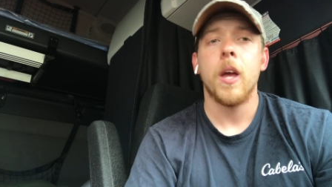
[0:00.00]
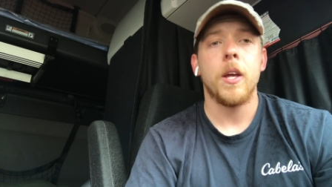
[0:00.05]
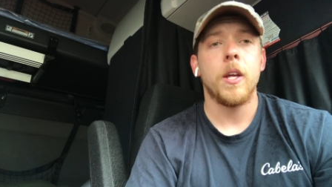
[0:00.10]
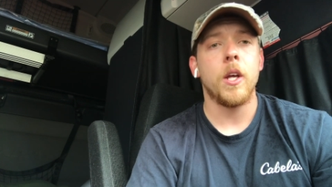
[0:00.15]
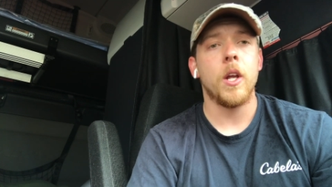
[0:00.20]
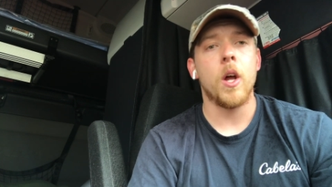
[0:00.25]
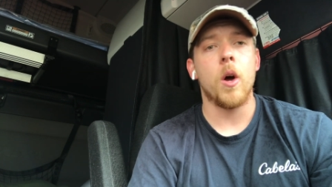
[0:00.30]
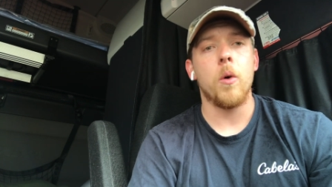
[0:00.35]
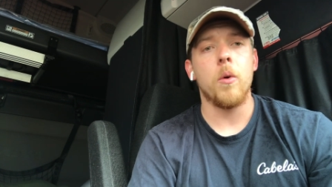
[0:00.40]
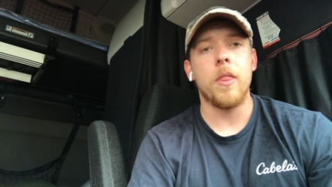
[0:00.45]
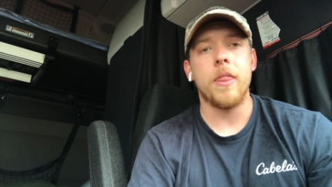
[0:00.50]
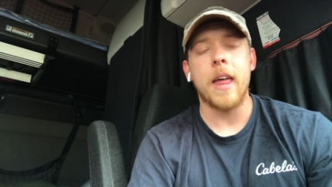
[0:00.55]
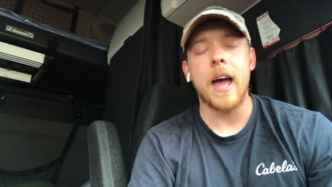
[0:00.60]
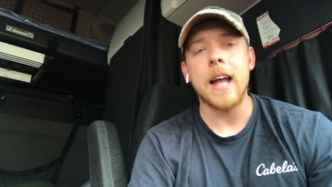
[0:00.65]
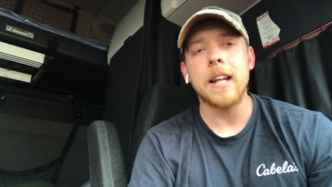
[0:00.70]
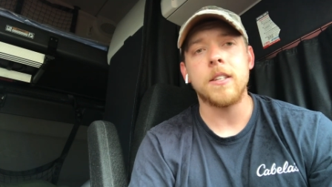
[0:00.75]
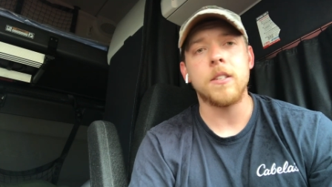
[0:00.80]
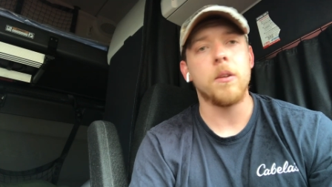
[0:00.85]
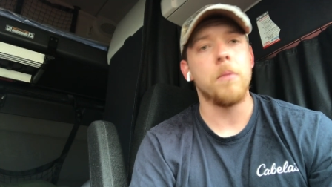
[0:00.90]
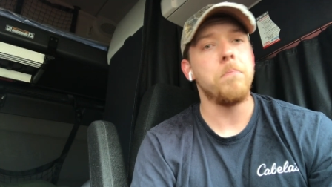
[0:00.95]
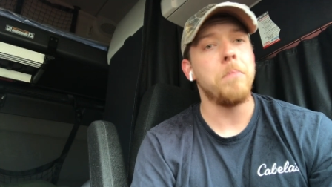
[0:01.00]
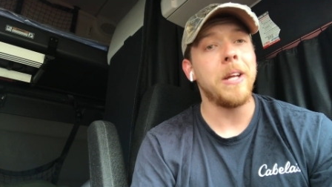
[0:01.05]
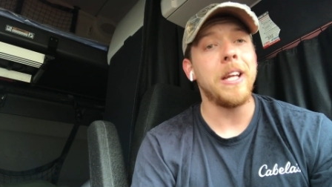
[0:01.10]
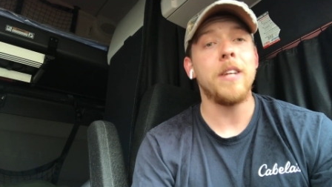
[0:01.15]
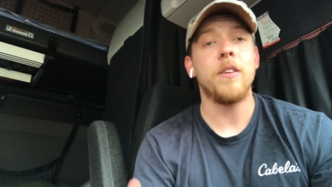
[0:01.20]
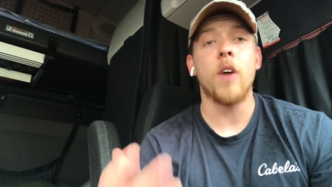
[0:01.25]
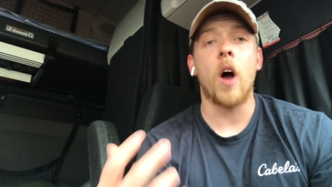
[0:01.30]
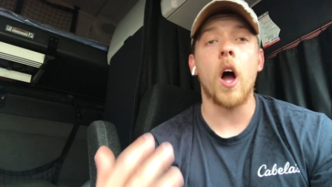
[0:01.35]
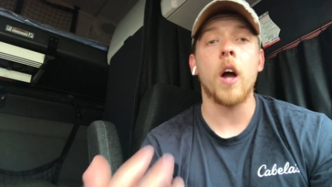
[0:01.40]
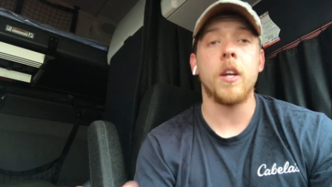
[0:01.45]
you know, that's me
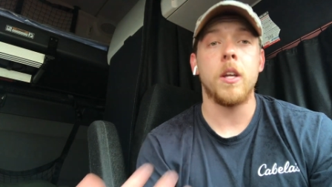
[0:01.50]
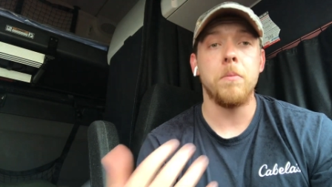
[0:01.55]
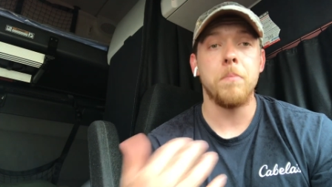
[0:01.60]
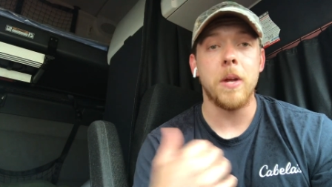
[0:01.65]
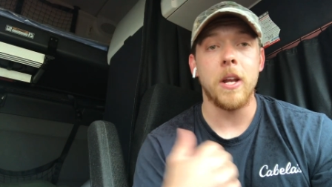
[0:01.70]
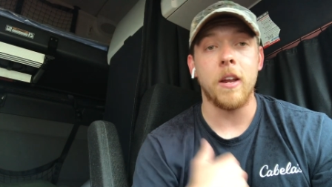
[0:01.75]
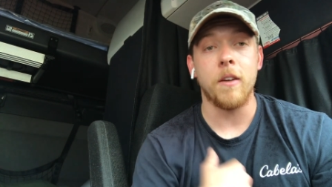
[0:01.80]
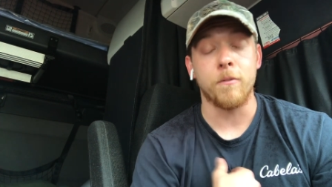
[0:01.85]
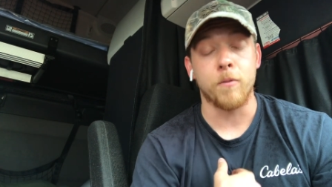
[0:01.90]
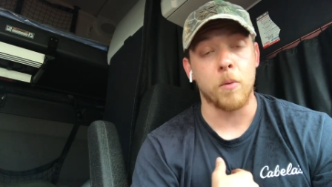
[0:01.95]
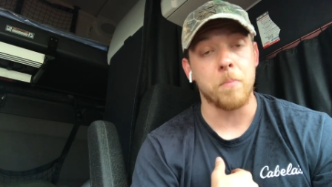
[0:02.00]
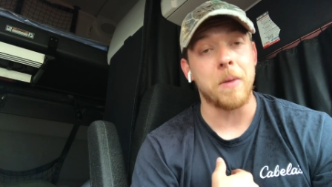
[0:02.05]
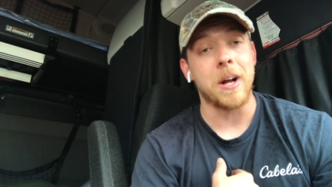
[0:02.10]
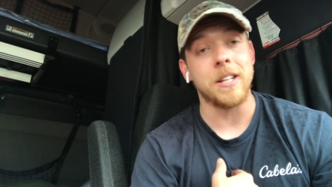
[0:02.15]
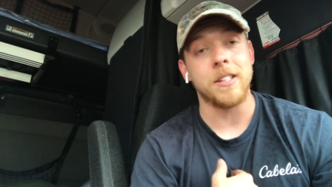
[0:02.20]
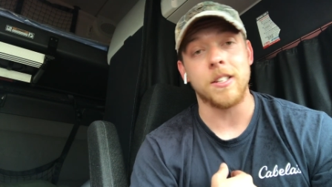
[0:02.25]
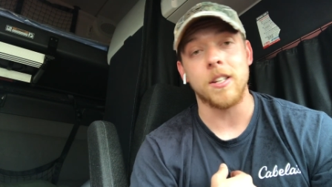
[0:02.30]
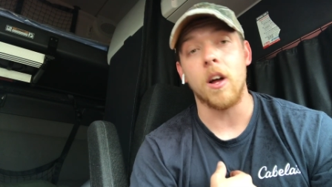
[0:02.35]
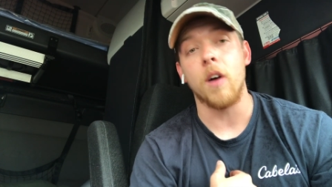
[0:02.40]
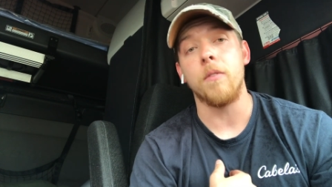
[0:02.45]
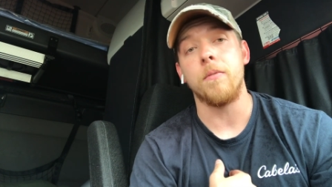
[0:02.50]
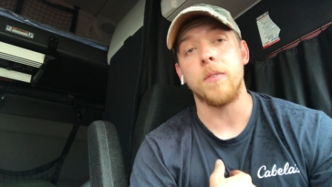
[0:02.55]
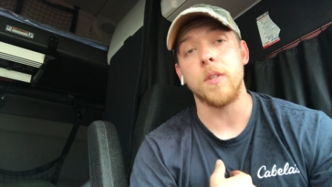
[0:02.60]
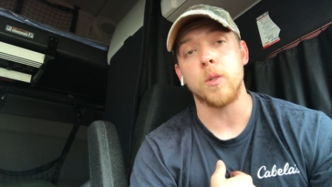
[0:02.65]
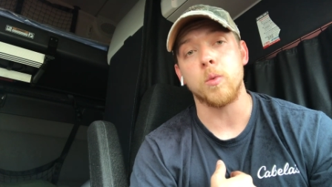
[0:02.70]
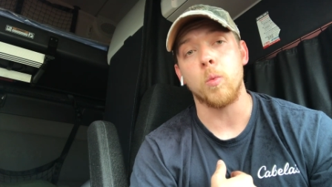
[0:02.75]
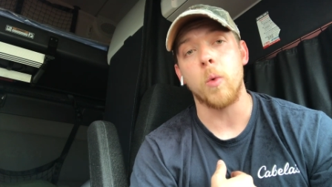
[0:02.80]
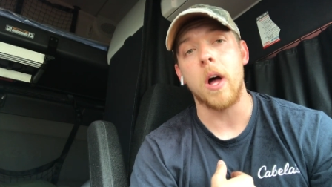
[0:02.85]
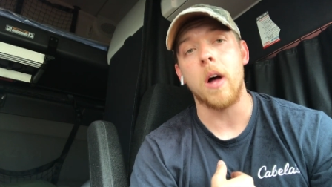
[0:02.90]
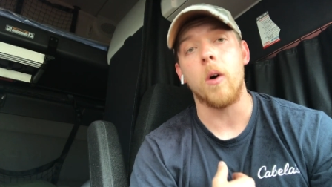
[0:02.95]
documenting for myself
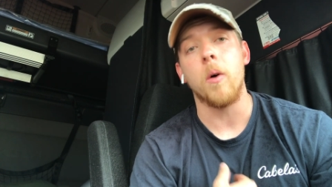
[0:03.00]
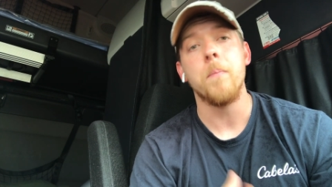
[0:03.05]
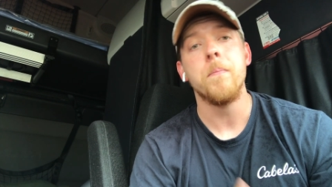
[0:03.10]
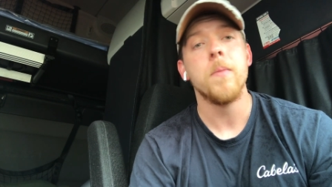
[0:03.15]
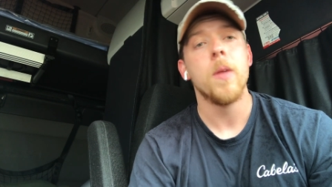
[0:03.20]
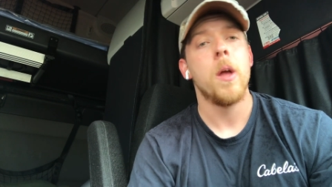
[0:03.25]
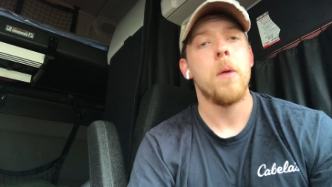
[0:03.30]
as well